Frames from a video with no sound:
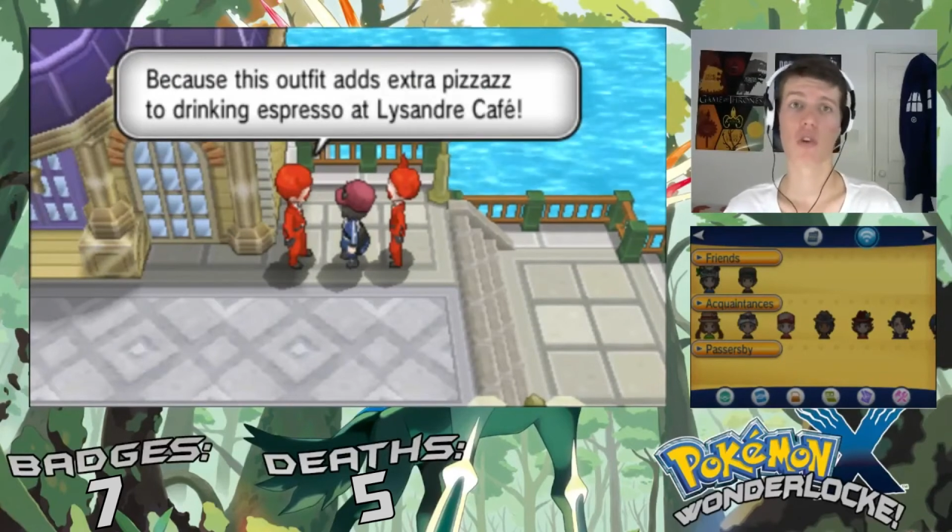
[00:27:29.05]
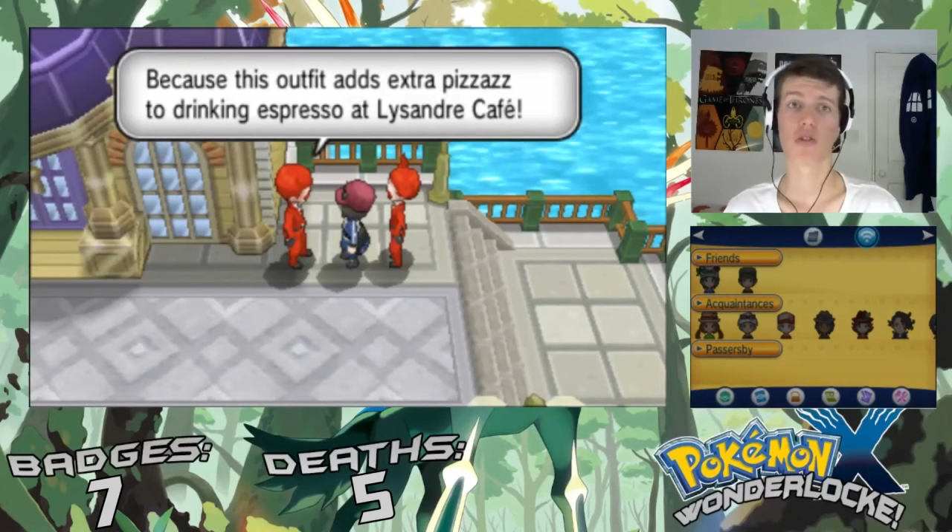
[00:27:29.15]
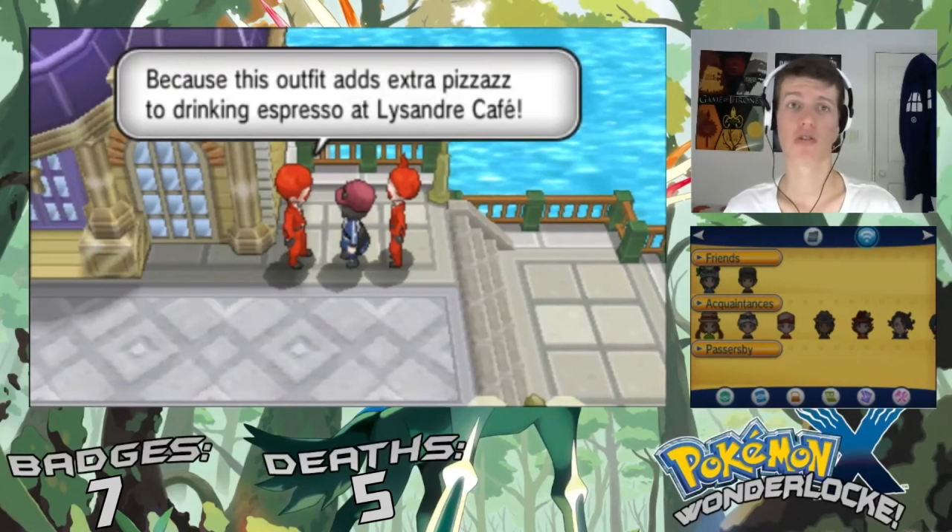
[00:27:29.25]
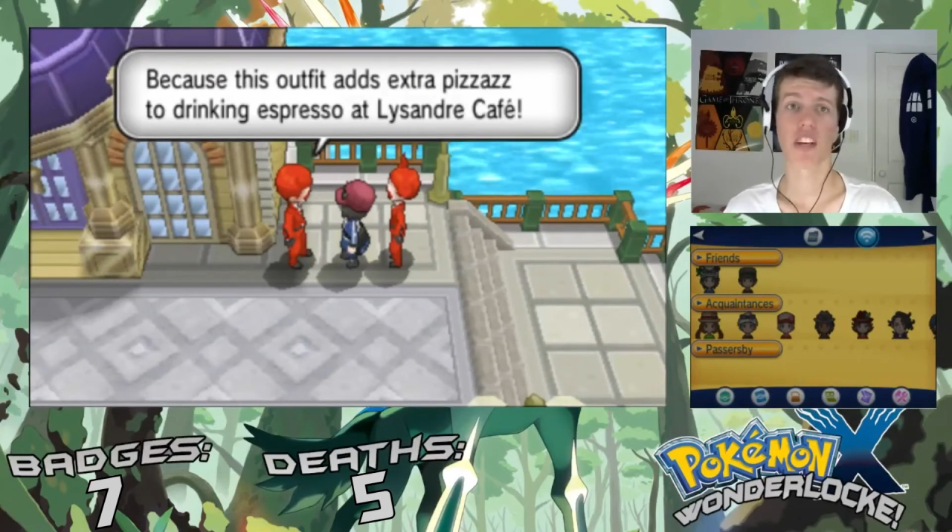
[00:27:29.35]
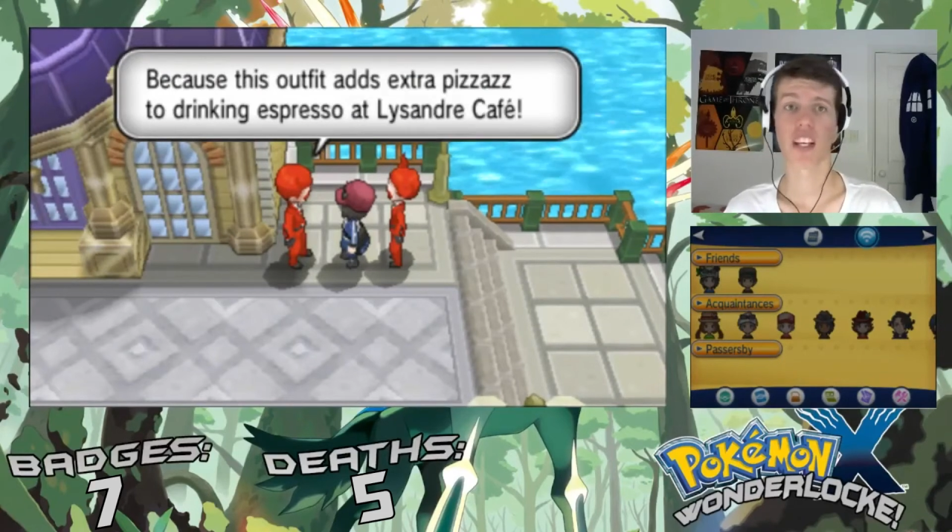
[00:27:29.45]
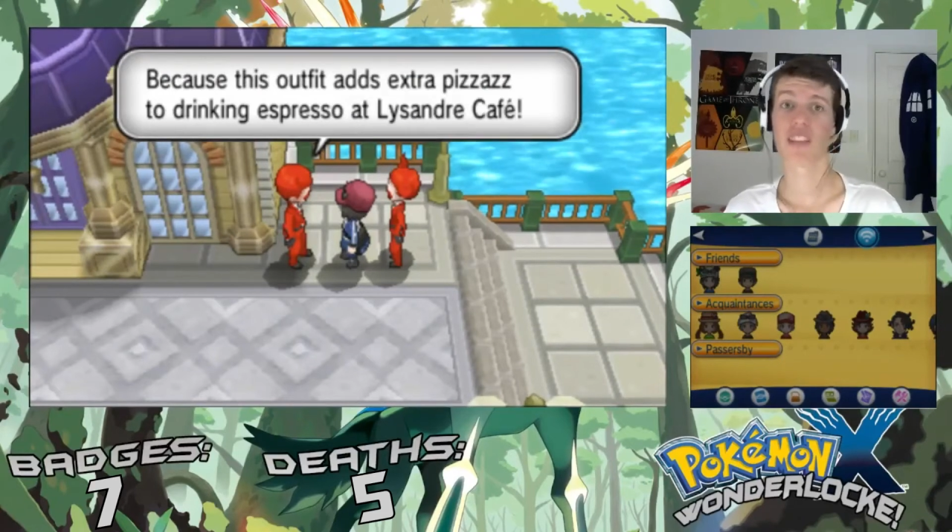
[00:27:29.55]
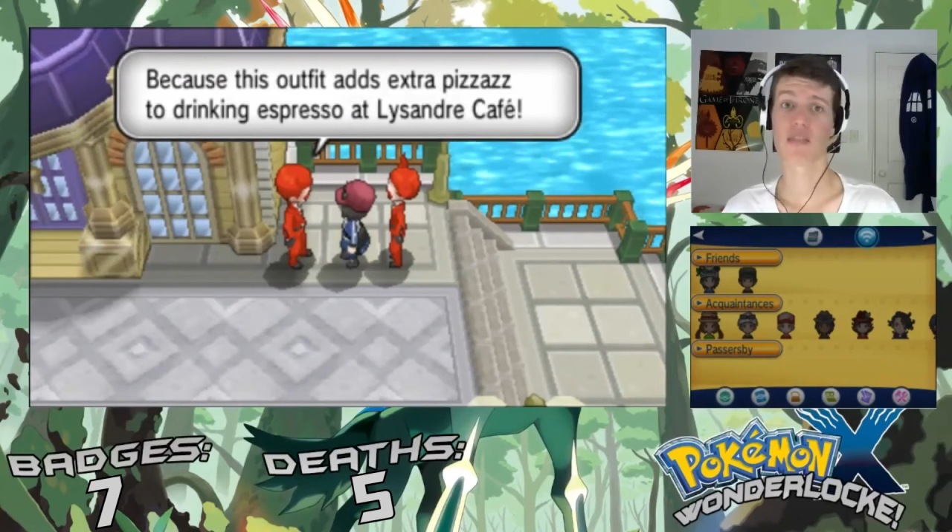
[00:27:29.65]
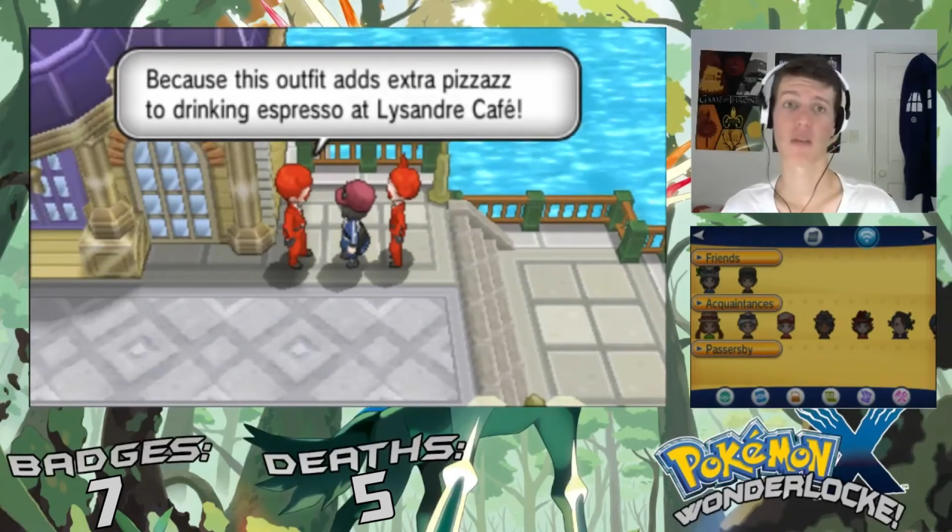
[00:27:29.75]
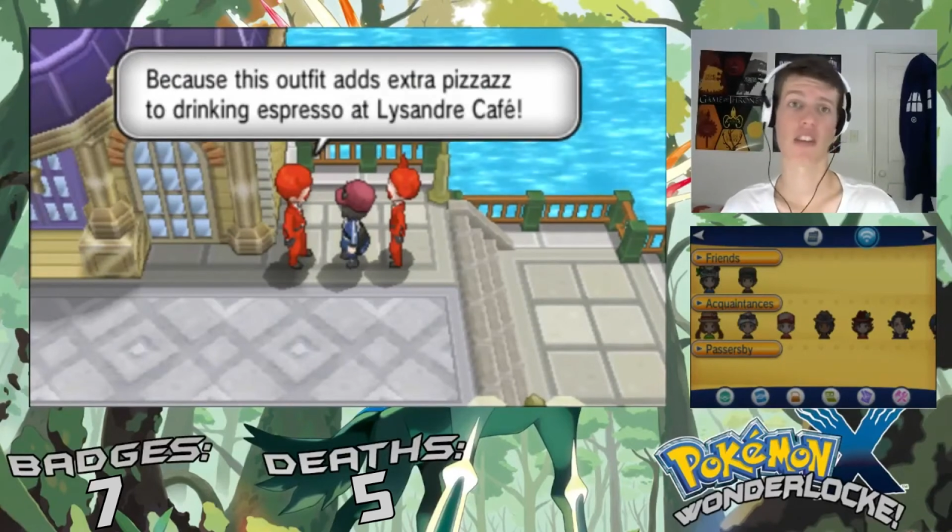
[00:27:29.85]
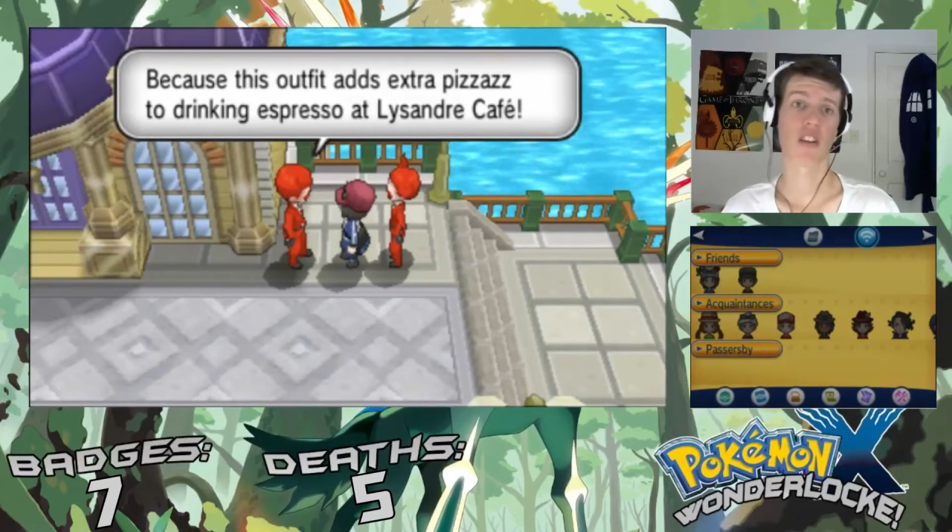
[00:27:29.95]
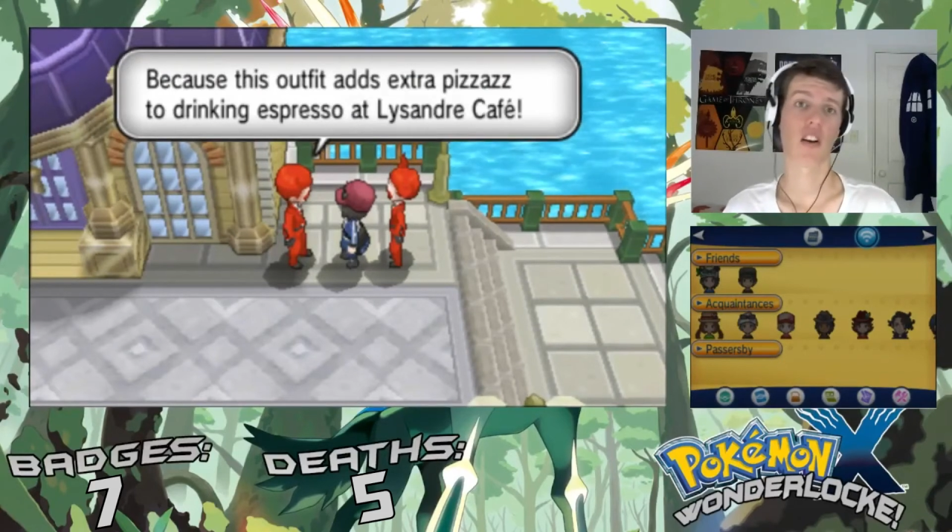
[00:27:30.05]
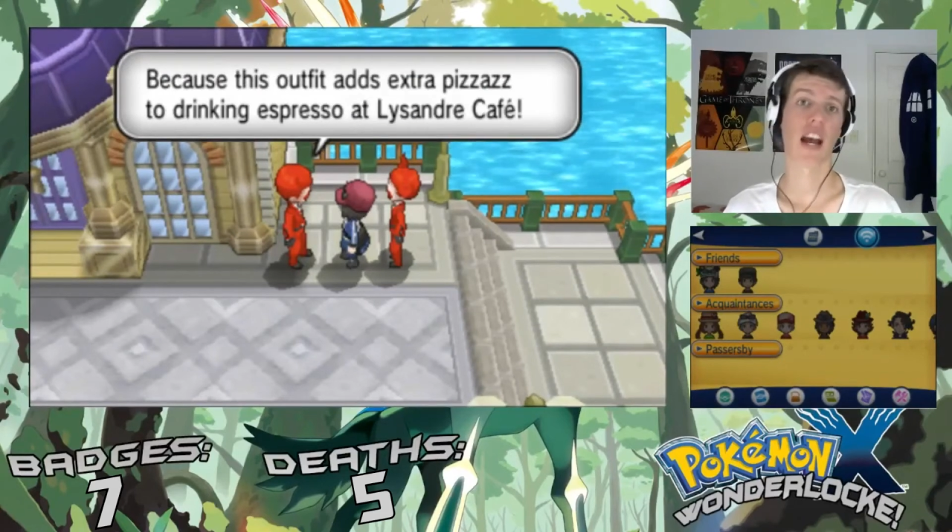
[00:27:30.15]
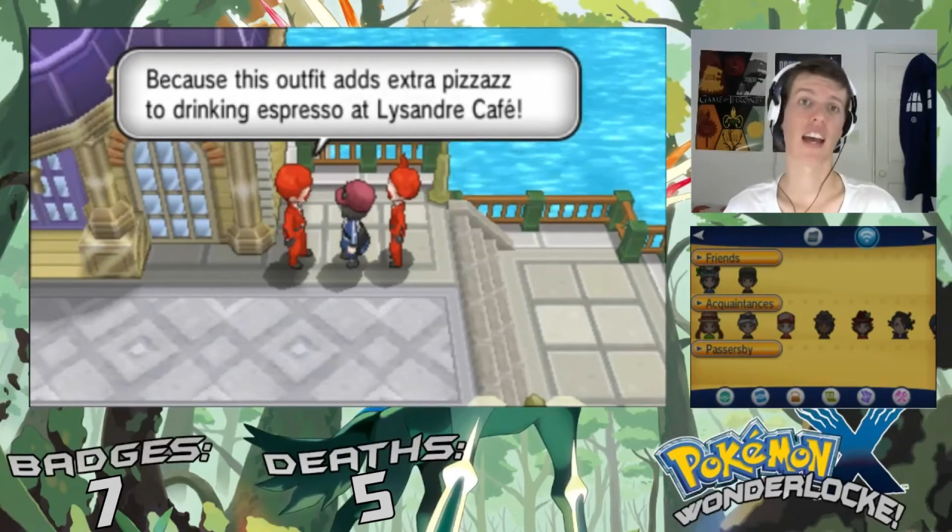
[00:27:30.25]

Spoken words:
to drinking espresso